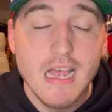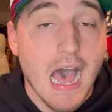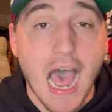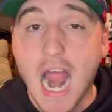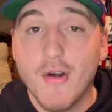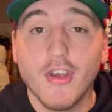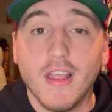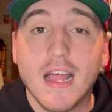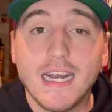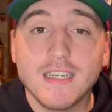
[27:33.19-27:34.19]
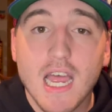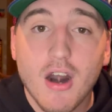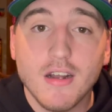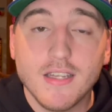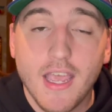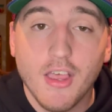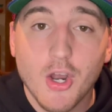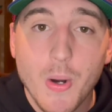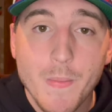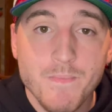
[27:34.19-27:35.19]
I really like Tyrod
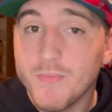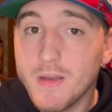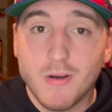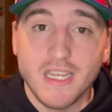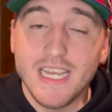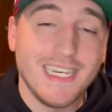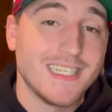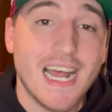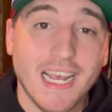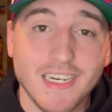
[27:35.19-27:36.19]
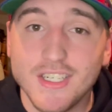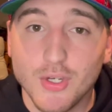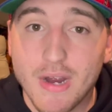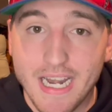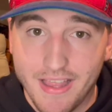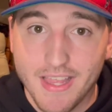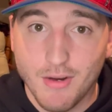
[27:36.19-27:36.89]
Taylor, but he's not going to do anything